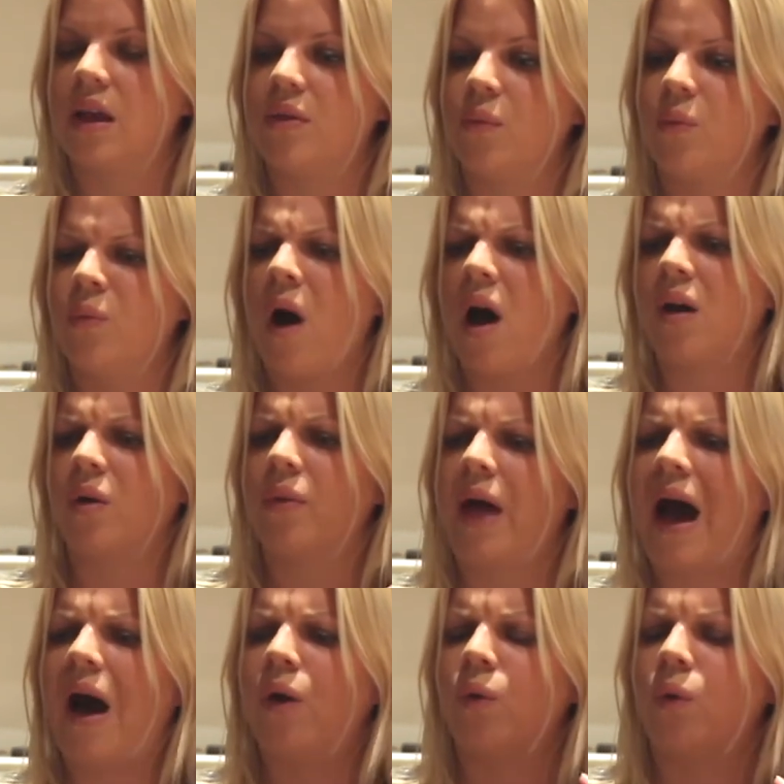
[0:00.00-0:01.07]
either work on
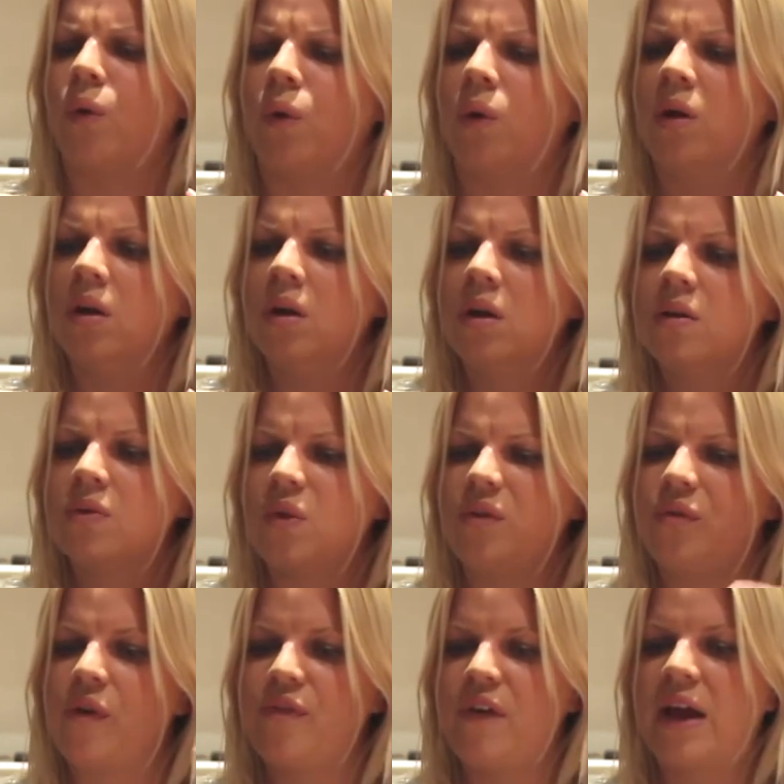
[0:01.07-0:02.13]
that or sort
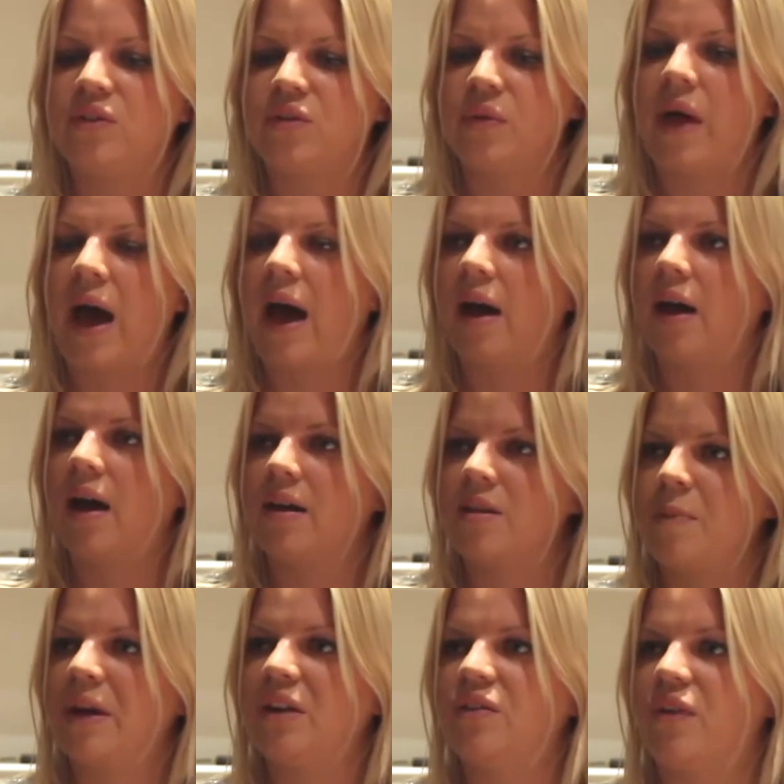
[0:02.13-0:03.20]
of reflect on that
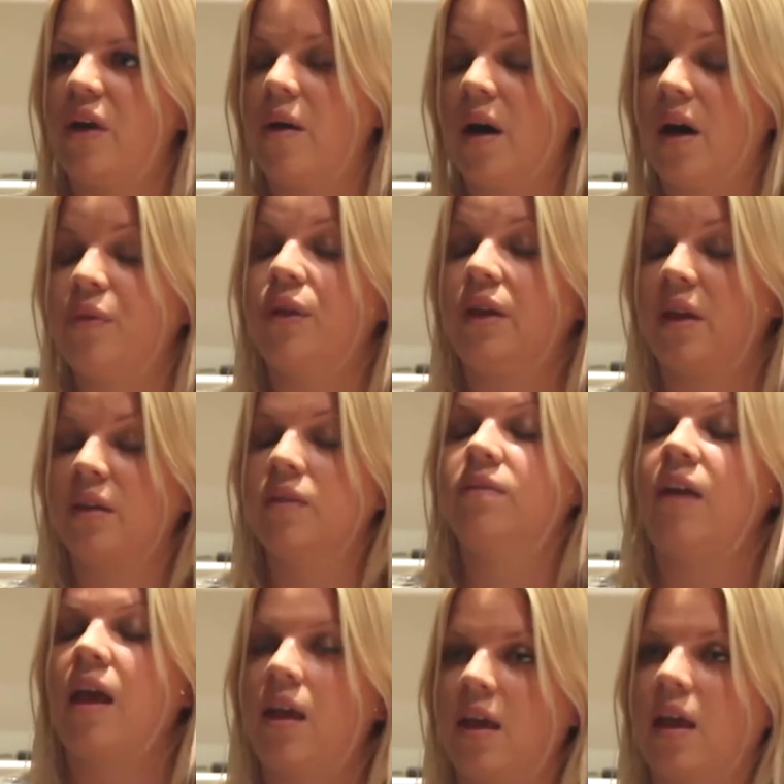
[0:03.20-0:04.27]
aspect of it. I think
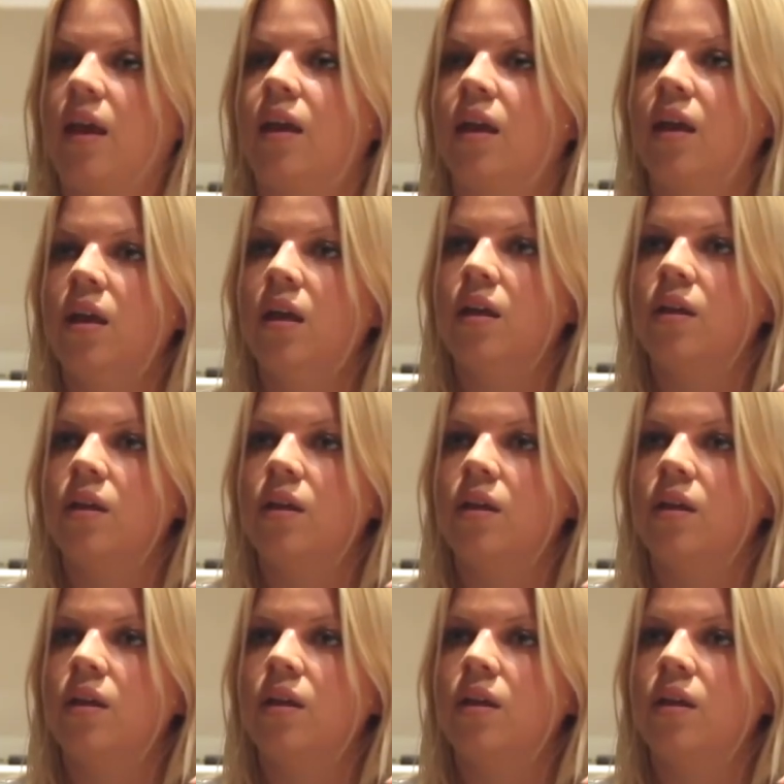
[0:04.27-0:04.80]
taking